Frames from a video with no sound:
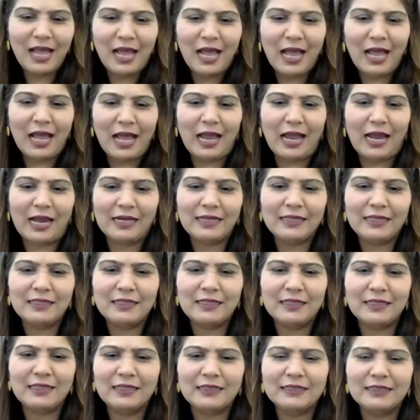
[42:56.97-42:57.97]
And
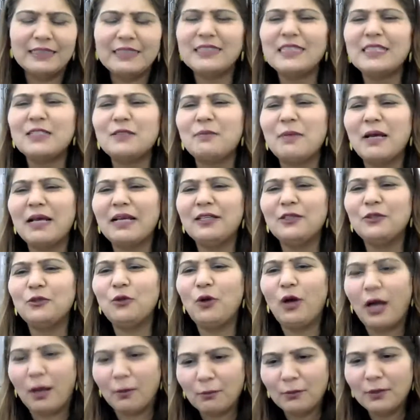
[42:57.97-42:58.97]
this is my,
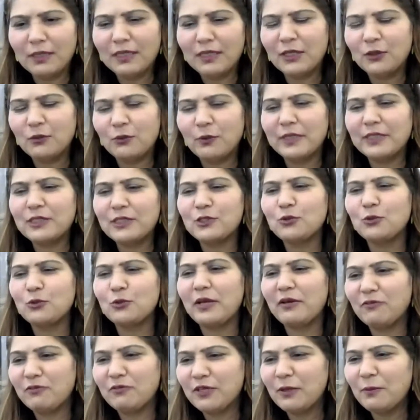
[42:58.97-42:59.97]
humble request to
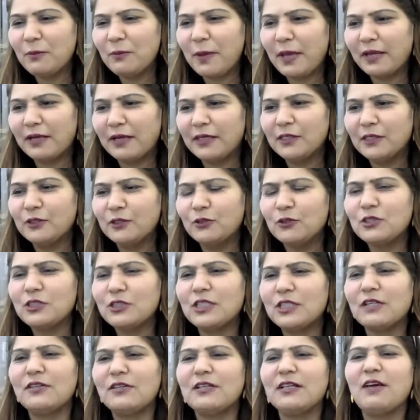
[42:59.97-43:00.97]
every parent. Your
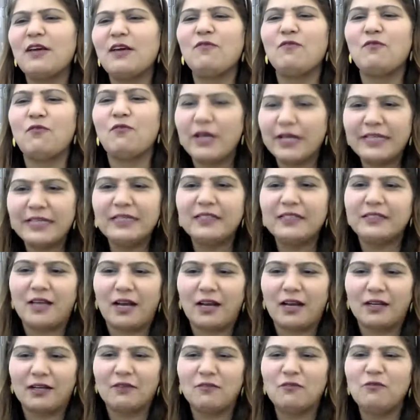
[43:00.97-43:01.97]
children are very
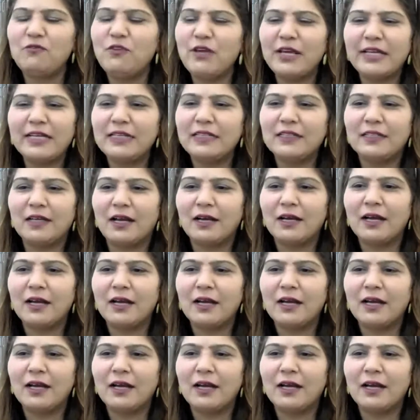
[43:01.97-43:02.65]
young, very young.